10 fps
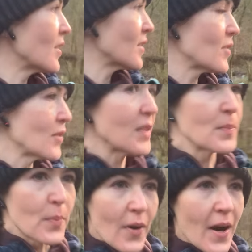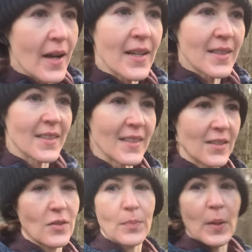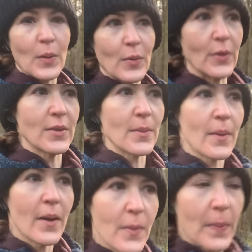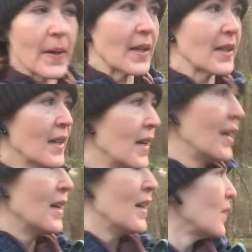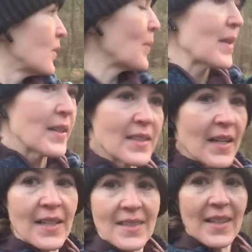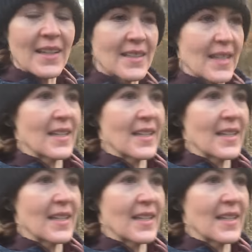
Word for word: the sun is bright, and it's just beautiful. So I'm hoping the weather stays like it